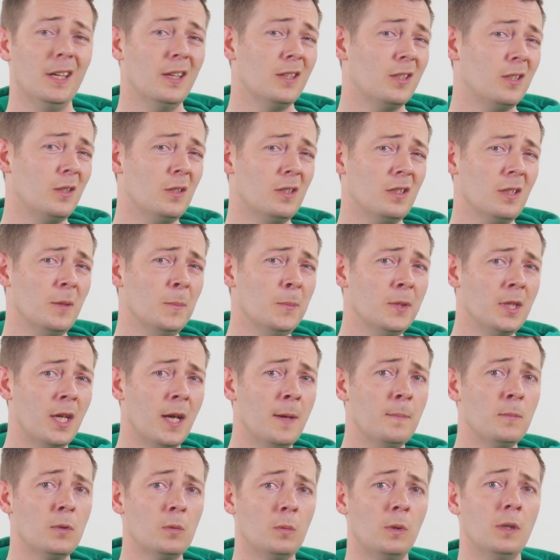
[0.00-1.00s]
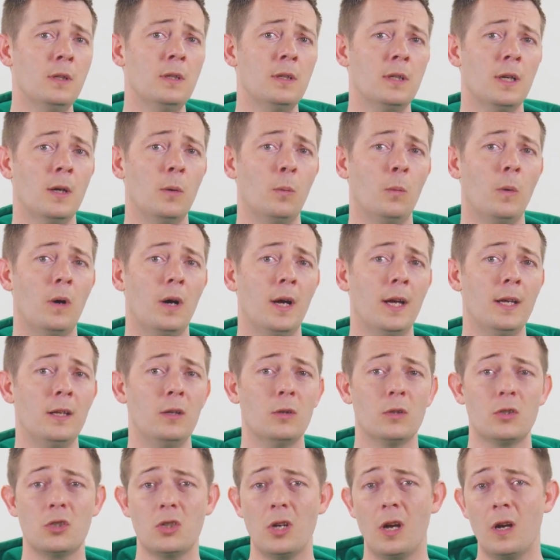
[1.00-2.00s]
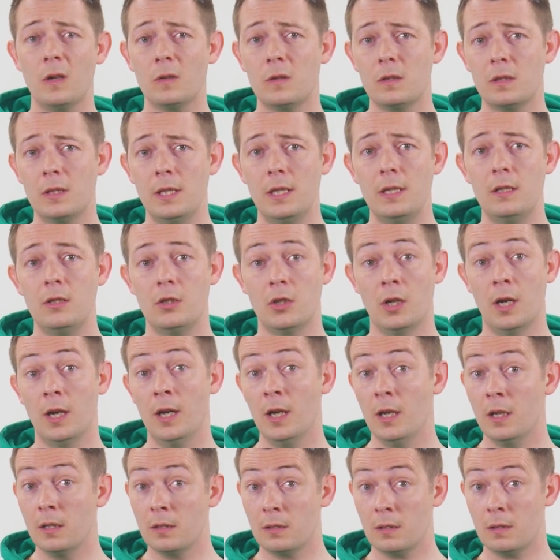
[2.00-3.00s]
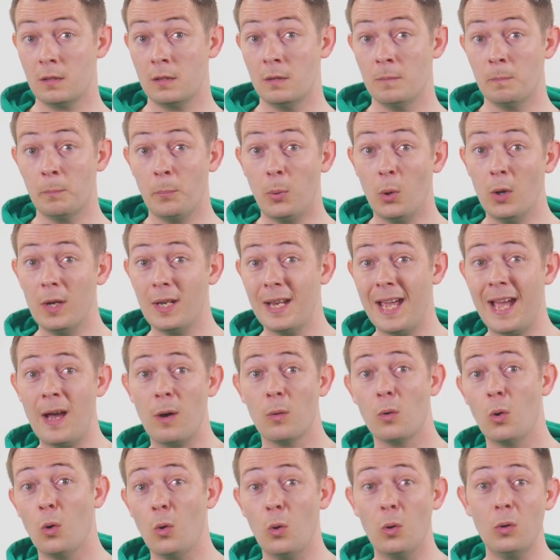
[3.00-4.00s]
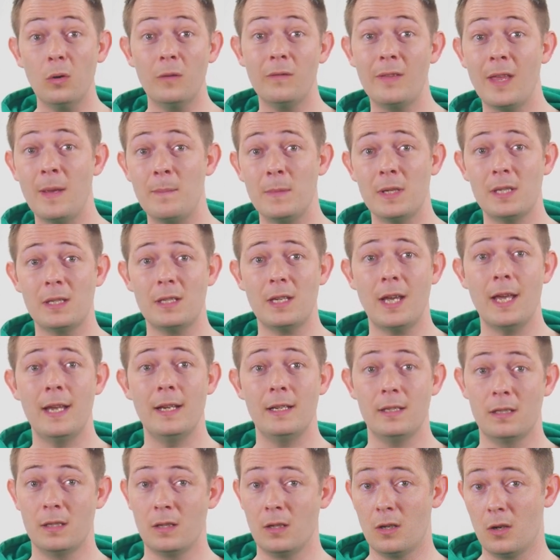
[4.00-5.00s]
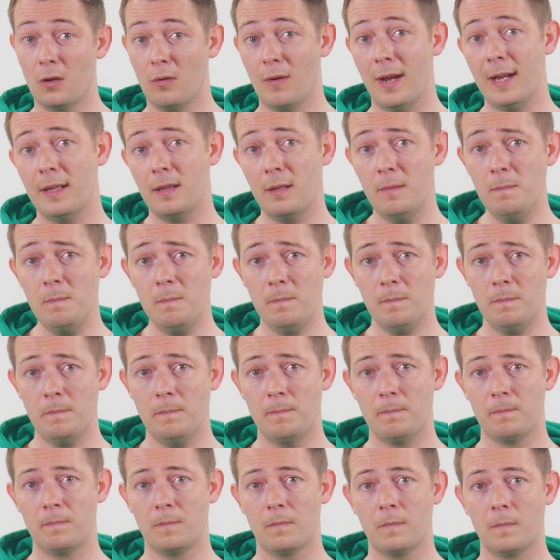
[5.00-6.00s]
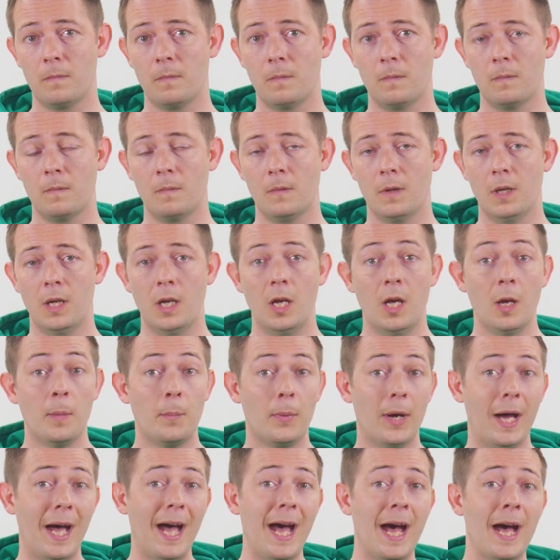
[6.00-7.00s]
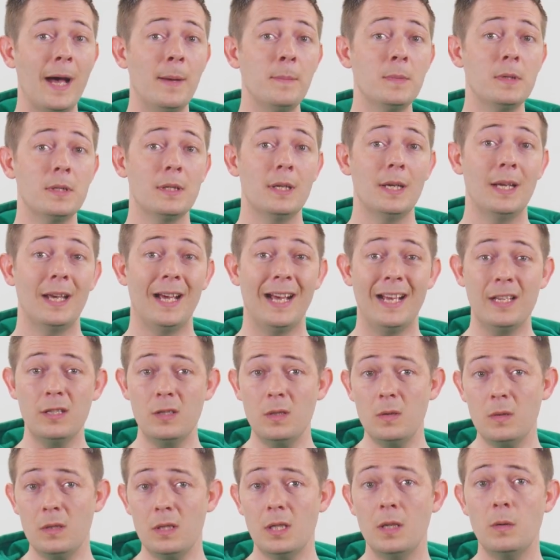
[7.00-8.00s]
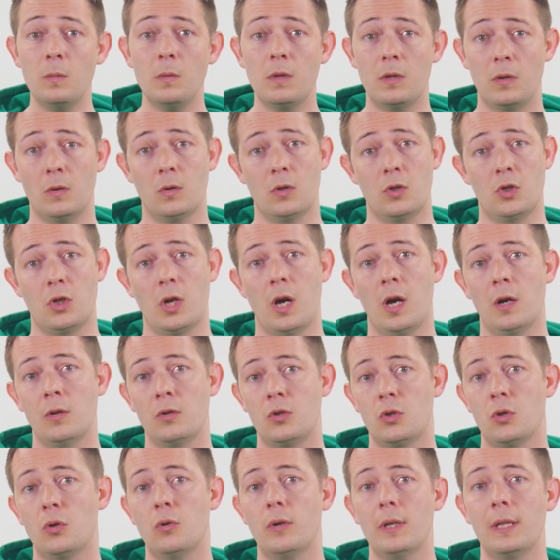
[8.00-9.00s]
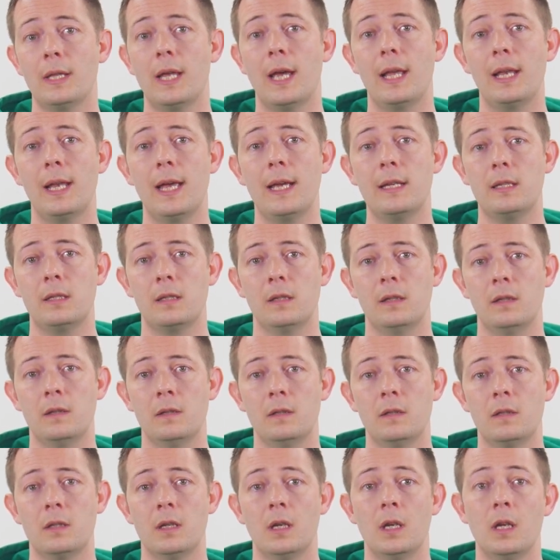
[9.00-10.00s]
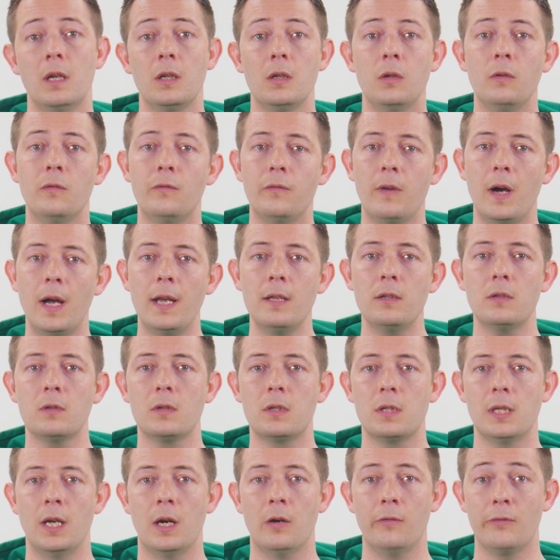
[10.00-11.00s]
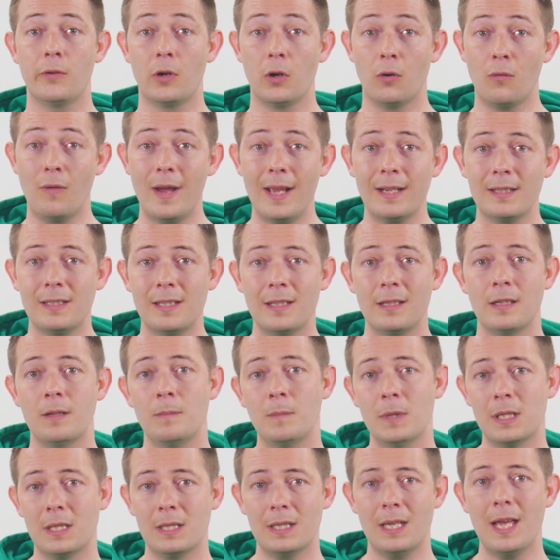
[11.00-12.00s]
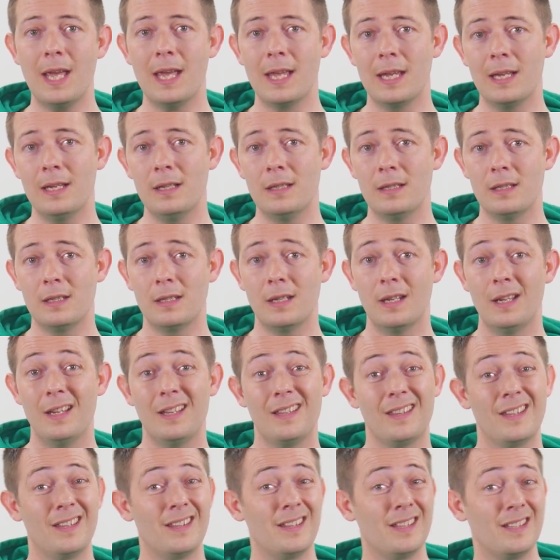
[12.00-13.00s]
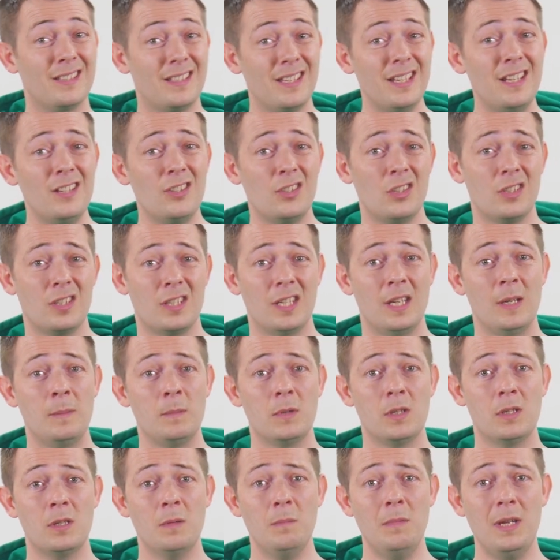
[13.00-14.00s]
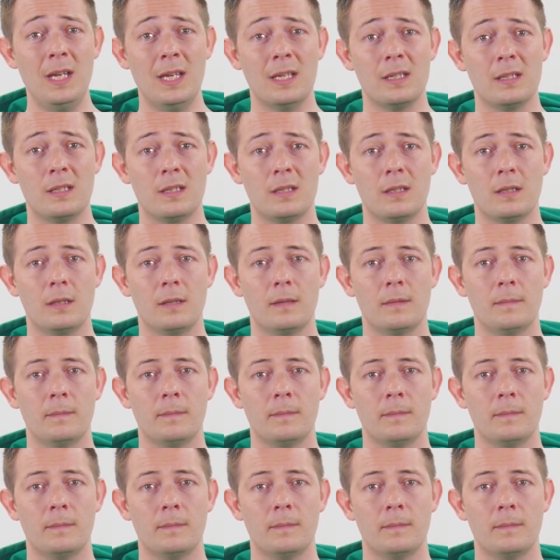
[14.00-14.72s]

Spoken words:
Do you sometimes wonder why your child's teacher doesn't point out all of their mistakes and correct them? Perhaps, as you sit with your child during their lessons, you find yourself correcting the mistakes that the teacher seems to miss.